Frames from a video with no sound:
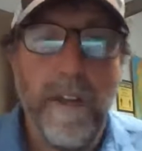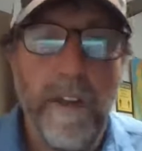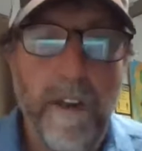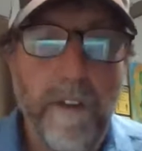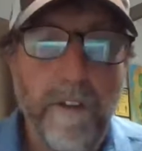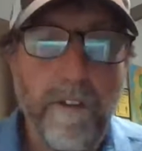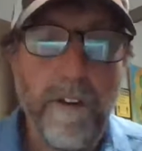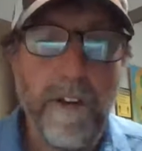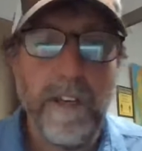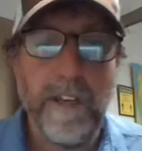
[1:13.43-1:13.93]
Okay,
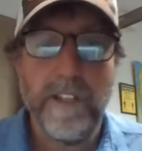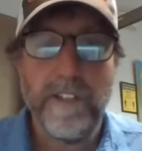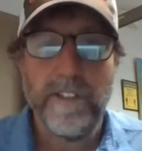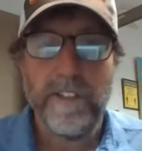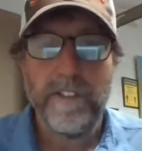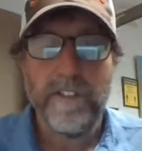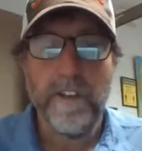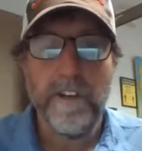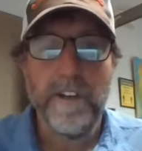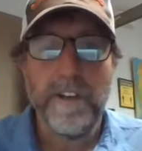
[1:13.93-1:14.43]
I'll go ahead and get
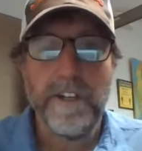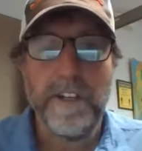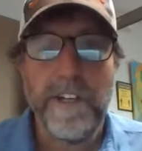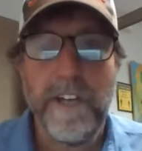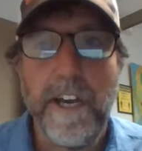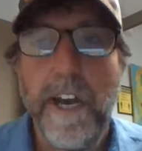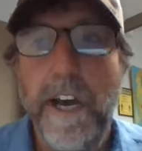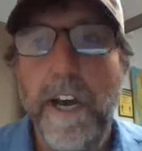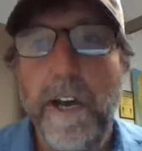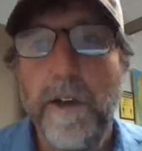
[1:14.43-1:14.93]
started.
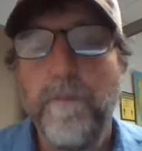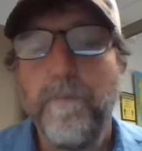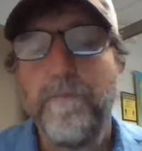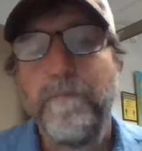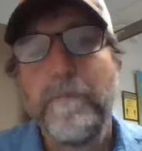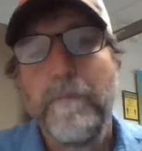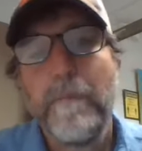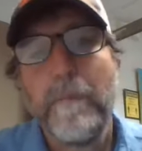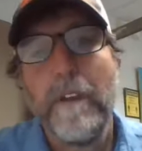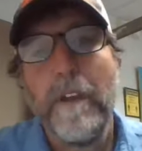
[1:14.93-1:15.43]

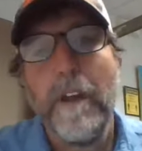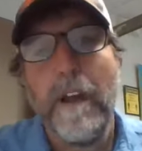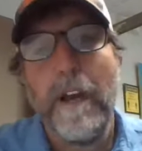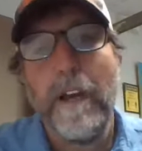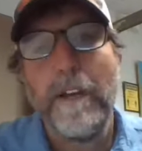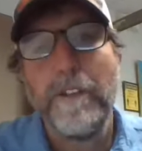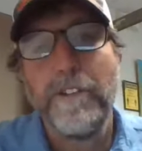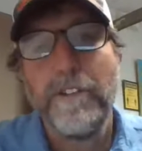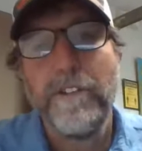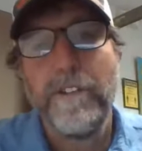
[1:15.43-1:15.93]

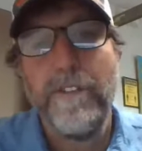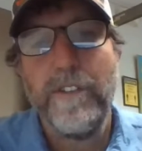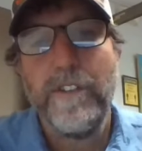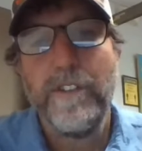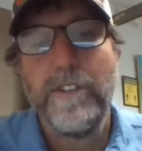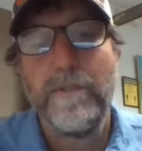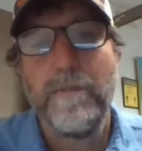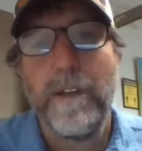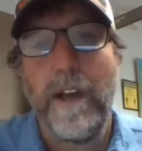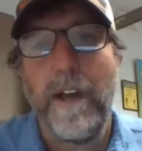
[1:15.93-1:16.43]
I'll just give you
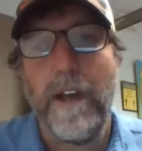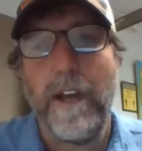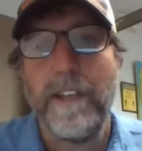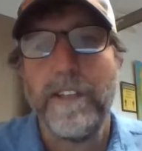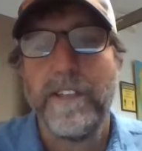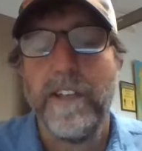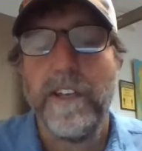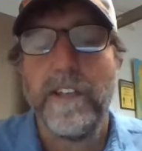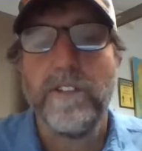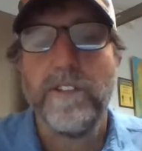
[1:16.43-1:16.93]
some
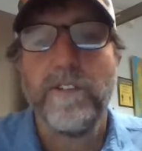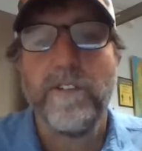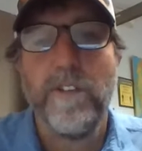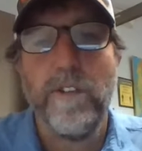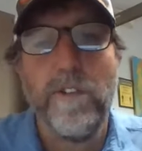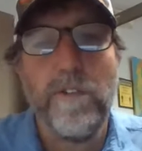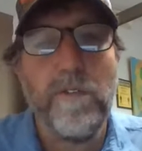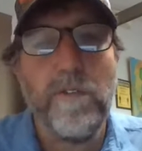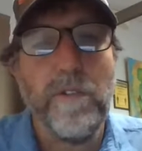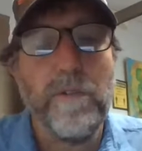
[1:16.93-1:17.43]
context.
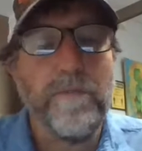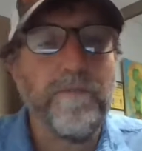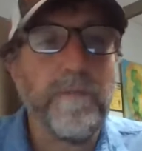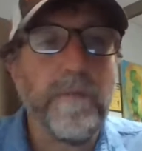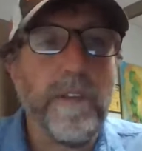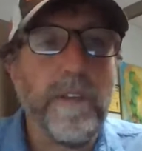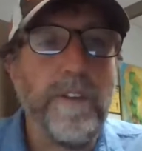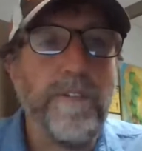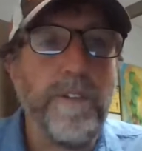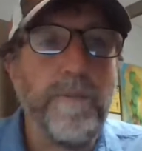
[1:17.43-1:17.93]
So
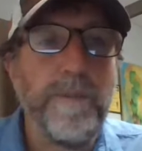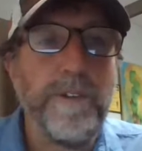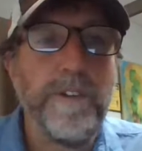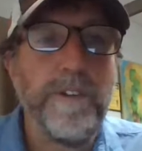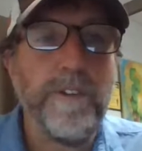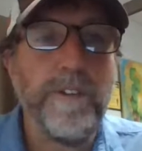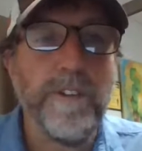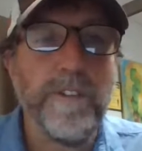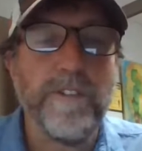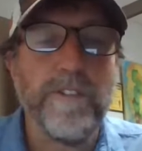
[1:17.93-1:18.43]
if you've been
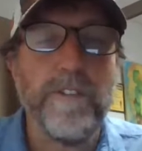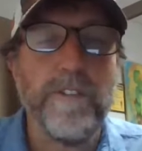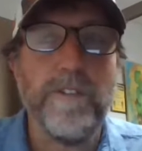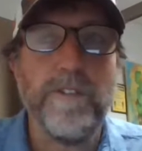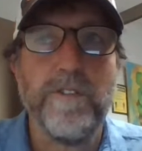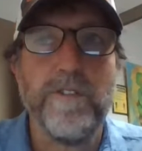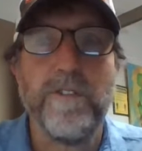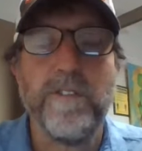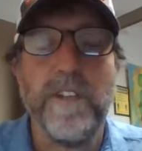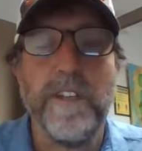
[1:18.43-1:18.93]
doing the
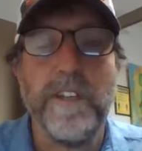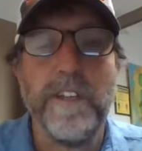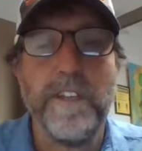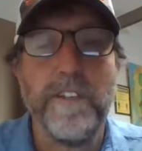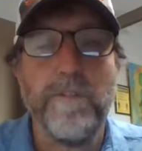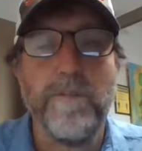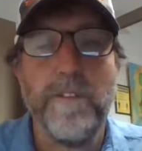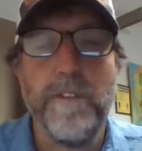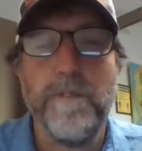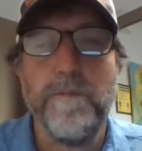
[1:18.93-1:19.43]
social
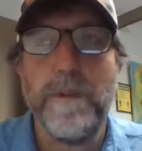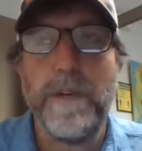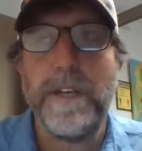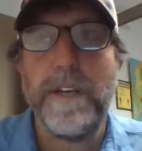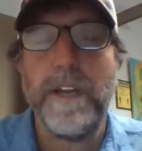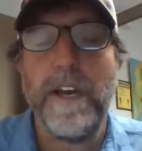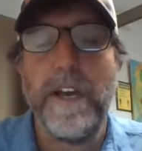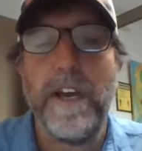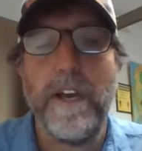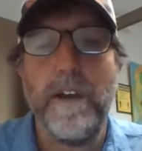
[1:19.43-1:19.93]
studies, we've
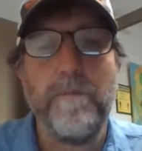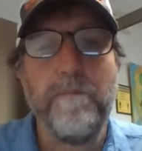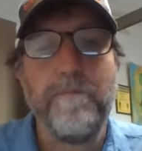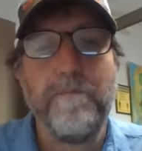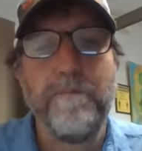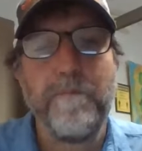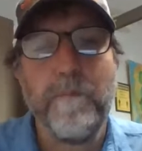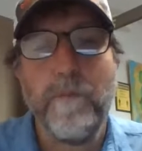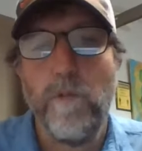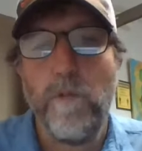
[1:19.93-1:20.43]
been
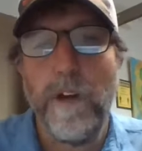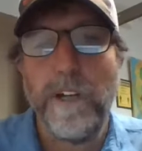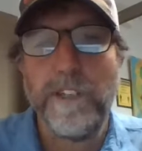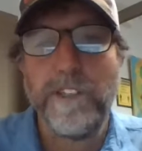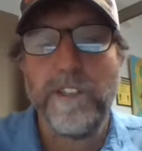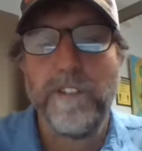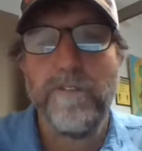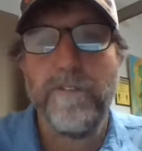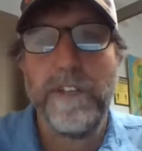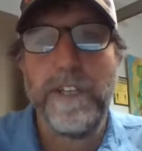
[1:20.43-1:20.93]

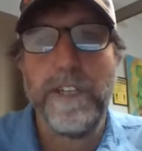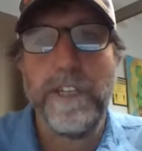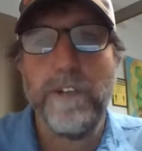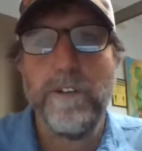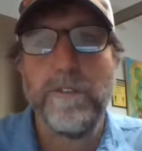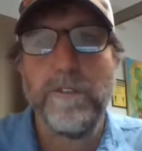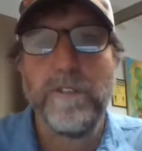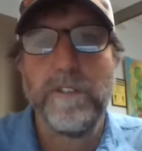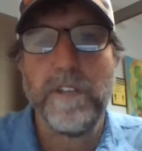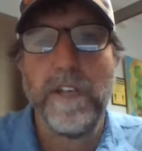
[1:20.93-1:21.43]
watching
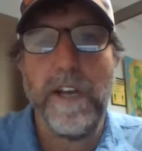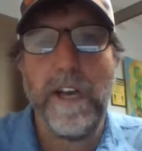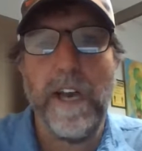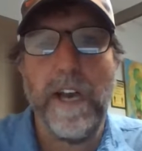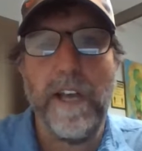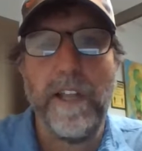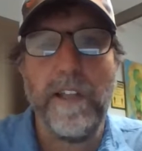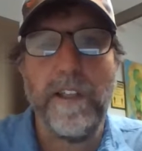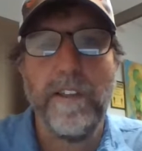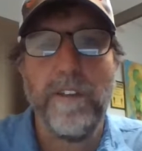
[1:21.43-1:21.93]
videos
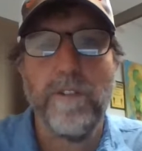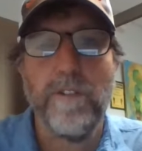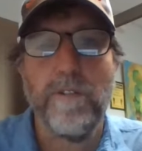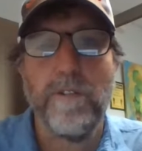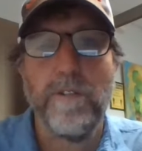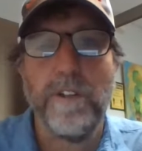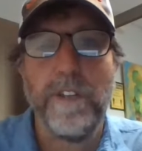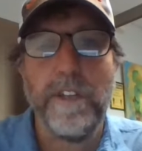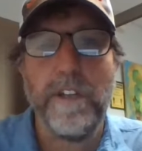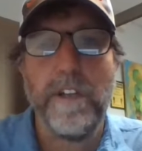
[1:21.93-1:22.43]
on
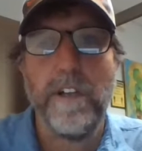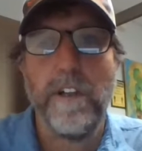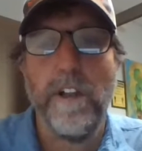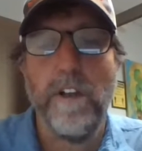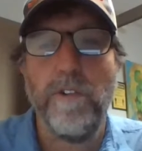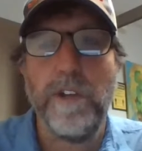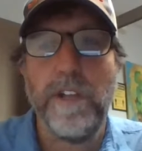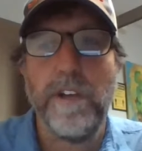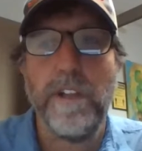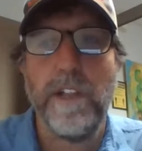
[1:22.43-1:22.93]
early
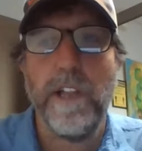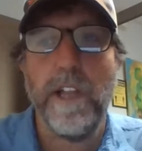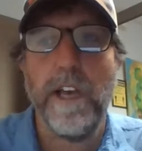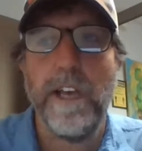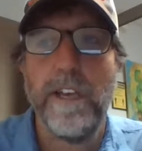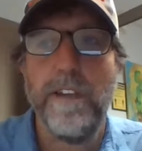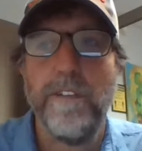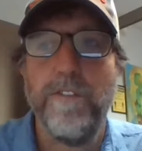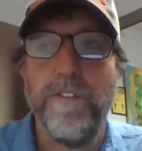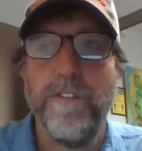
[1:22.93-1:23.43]
colonial
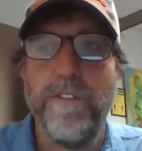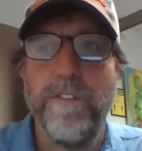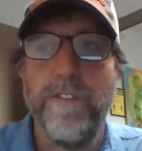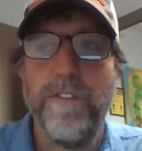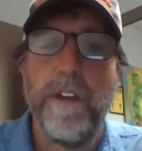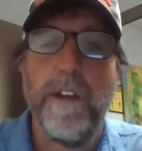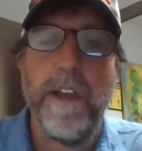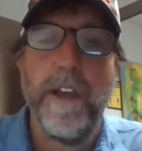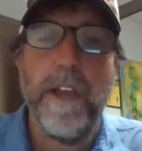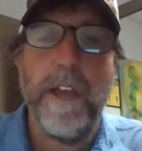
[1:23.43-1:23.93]
life.
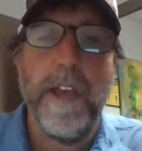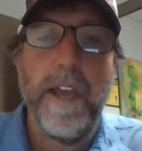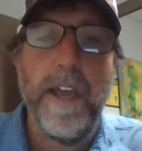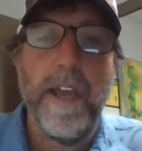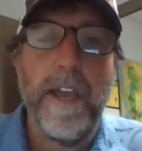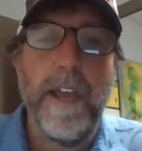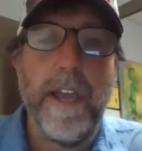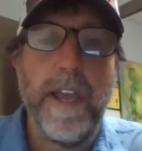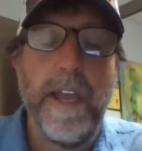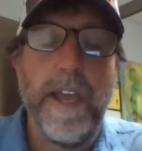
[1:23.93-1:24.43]

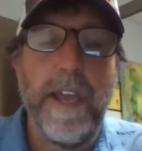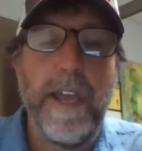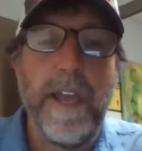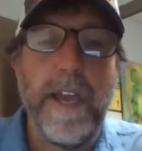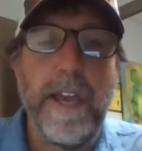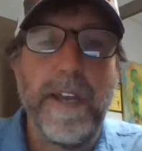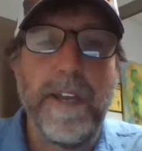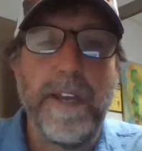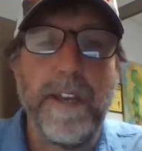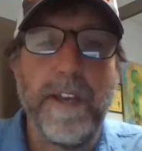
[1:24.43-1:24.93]

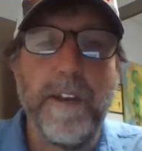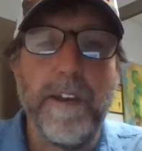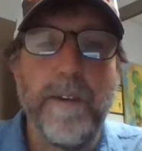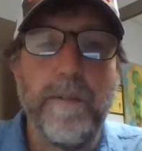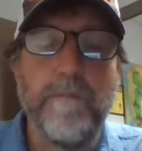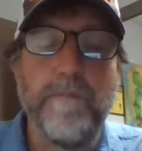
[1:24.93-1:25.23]
And